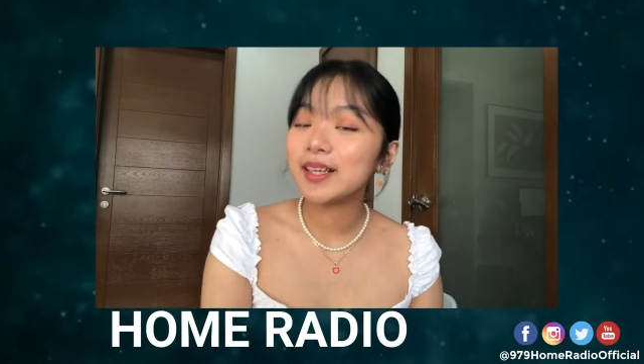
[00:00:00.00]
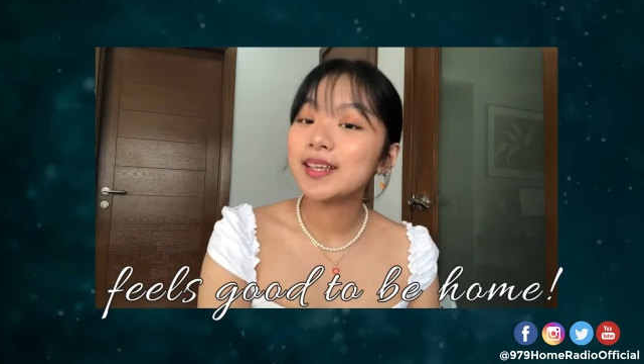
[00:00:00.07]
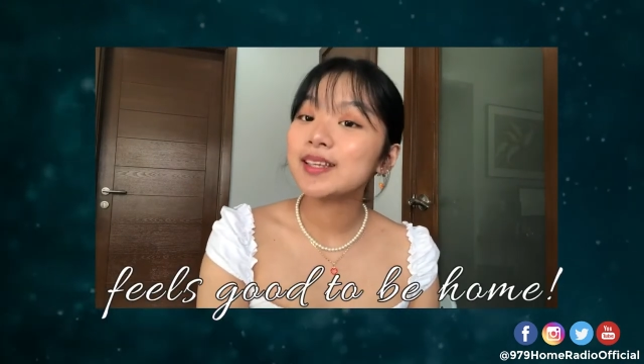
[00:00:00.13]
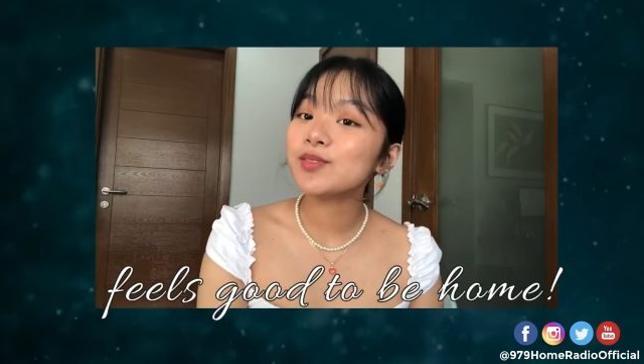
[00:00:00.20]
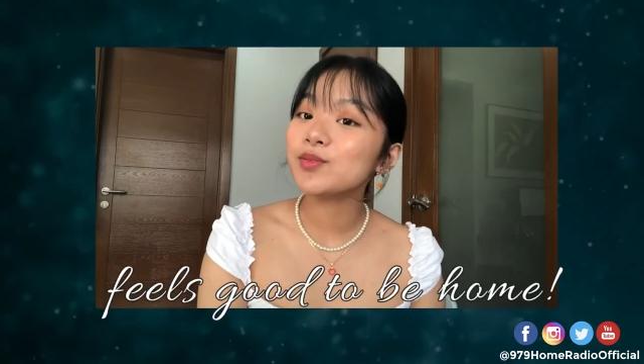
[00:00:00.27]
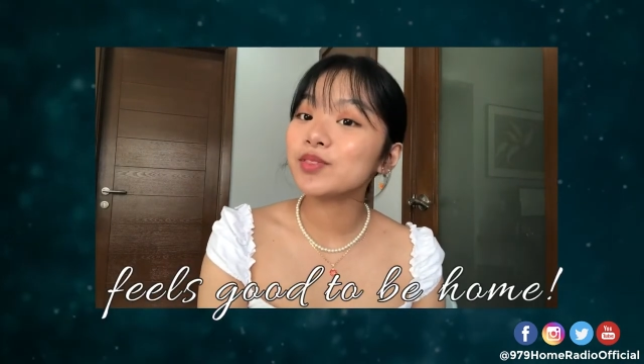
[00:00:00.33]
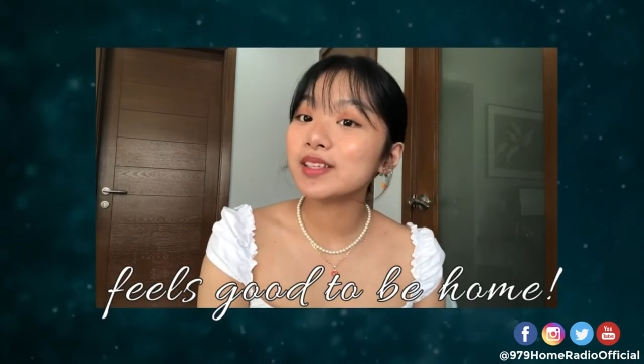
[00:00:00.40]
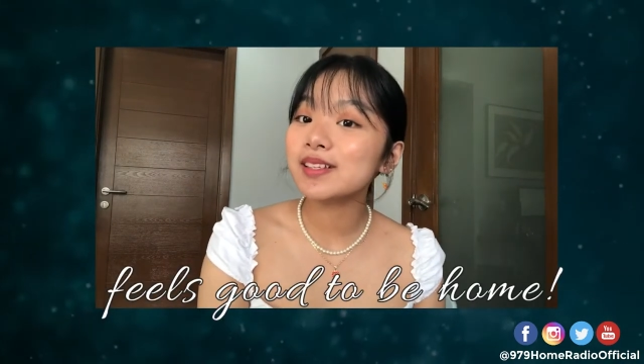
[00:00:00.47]
It
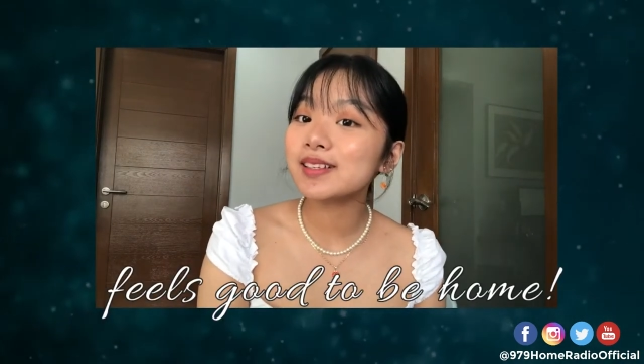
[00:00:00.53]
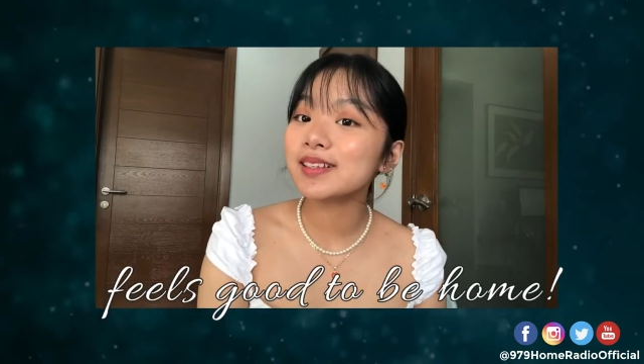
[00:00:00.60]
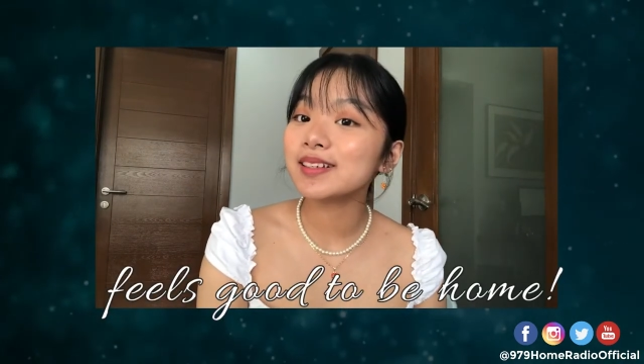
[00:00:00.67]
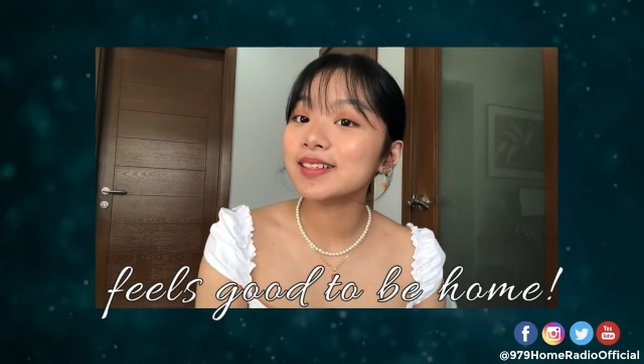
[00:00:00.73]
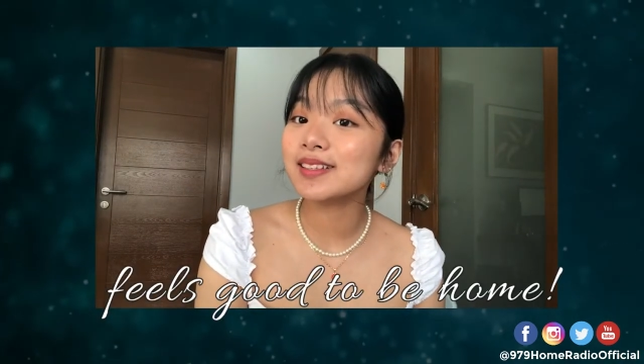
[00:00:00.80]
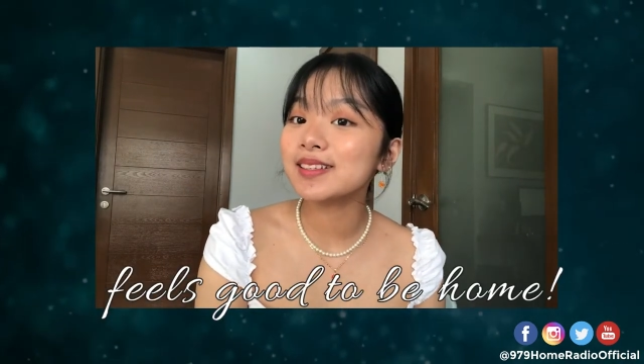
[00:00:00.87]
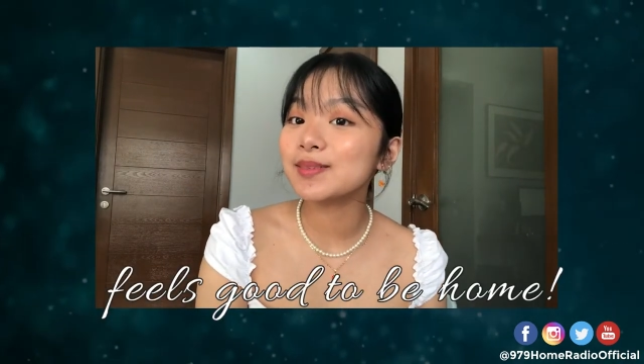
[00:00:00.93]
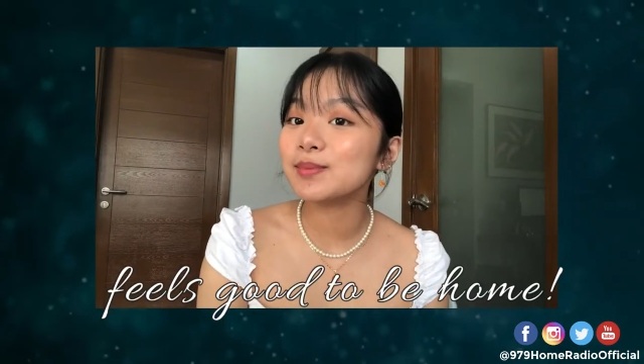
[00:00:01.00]
feels
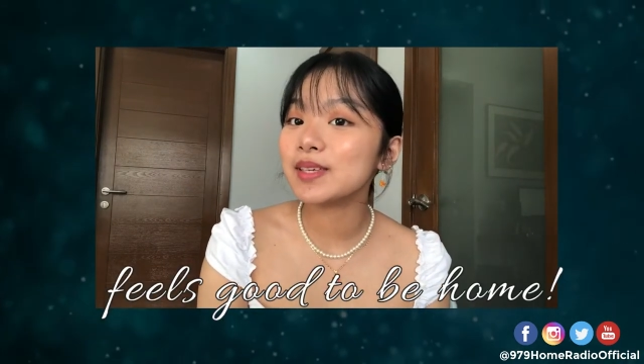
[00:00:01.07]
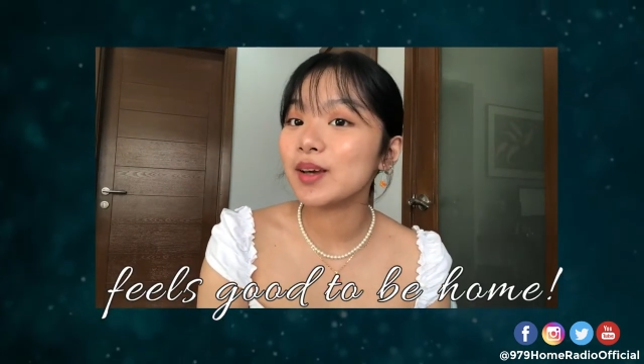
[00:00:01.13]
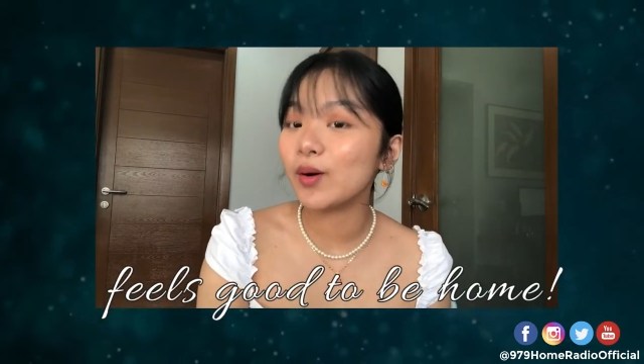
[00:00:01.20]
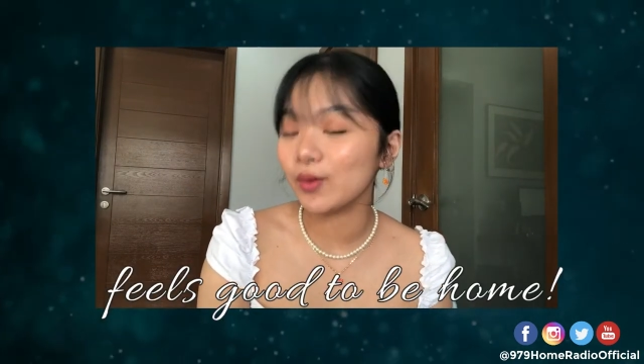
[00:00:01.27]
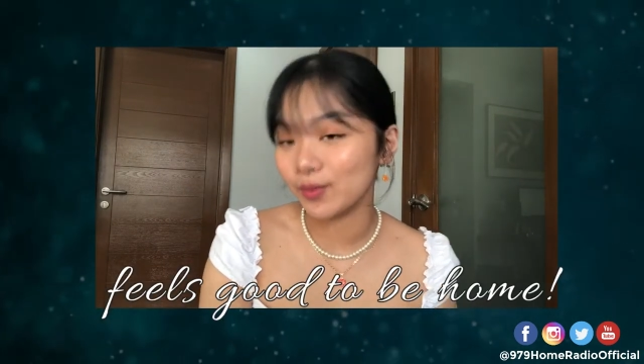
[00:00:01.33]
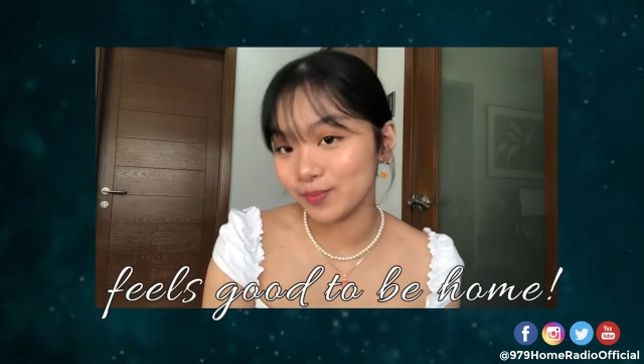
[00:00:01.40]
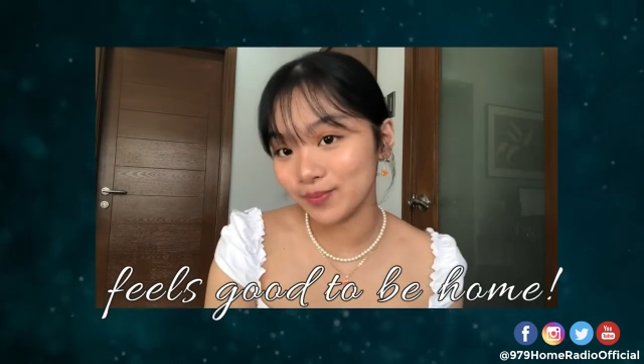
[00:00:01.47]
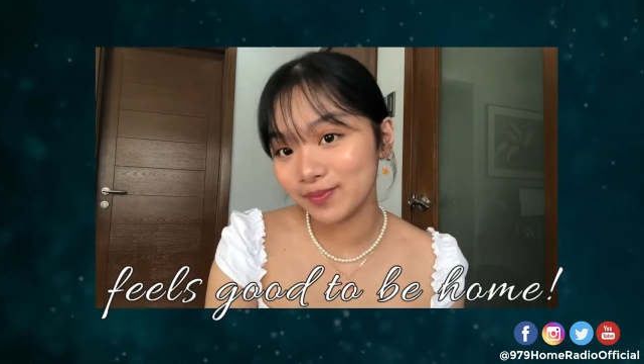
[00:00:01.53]
good to be
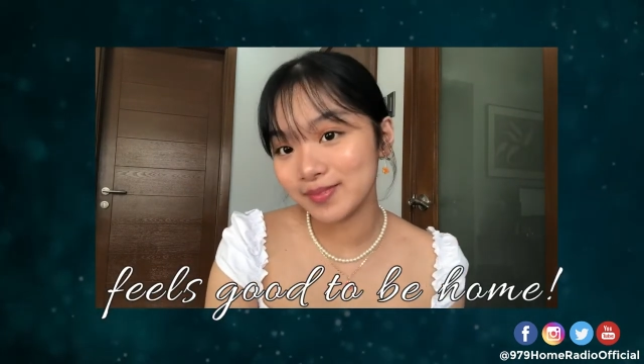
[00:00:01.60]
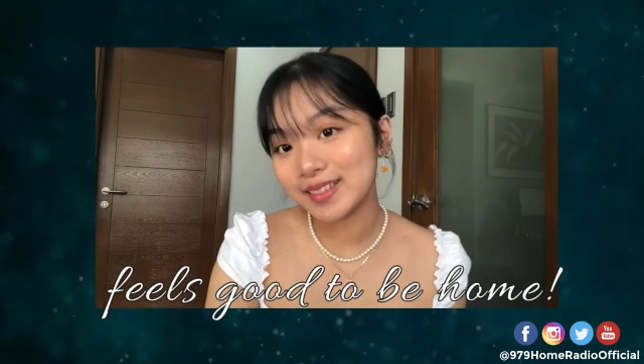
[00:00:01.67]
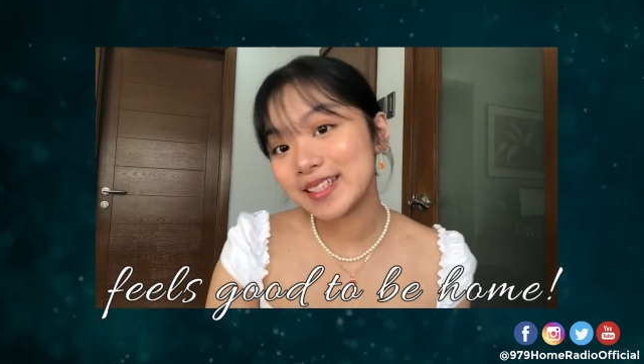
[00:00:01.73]
home.